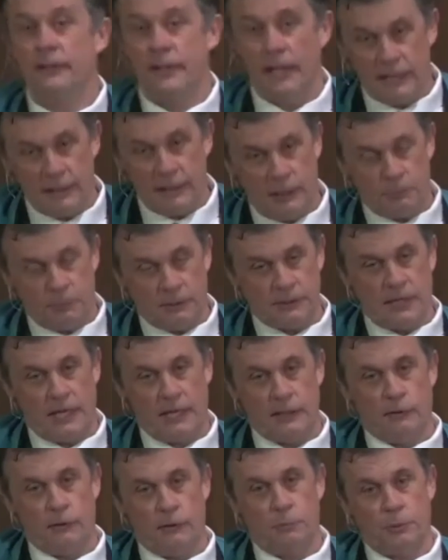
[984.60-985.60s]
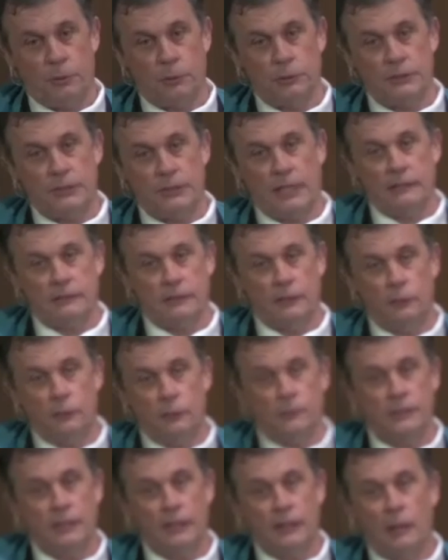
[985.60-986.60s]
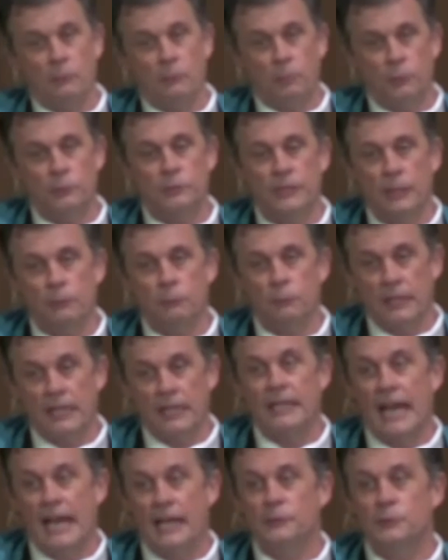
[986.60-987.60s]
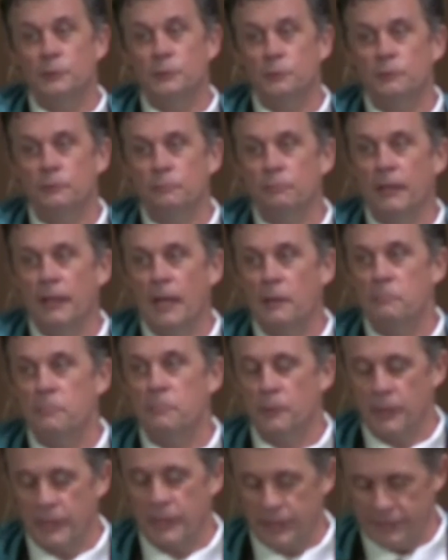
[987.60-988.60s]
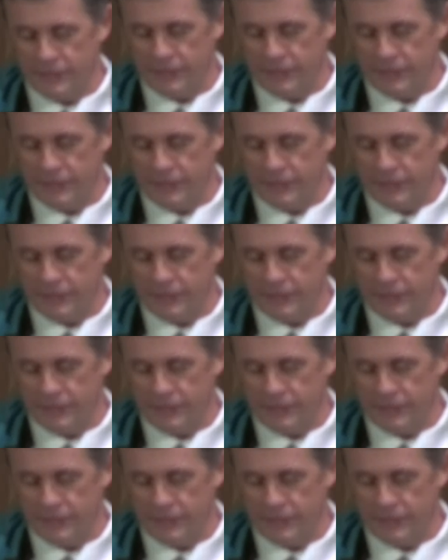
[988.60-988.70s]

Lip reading: 90% of the project, and usually that project would get cancelled by that point.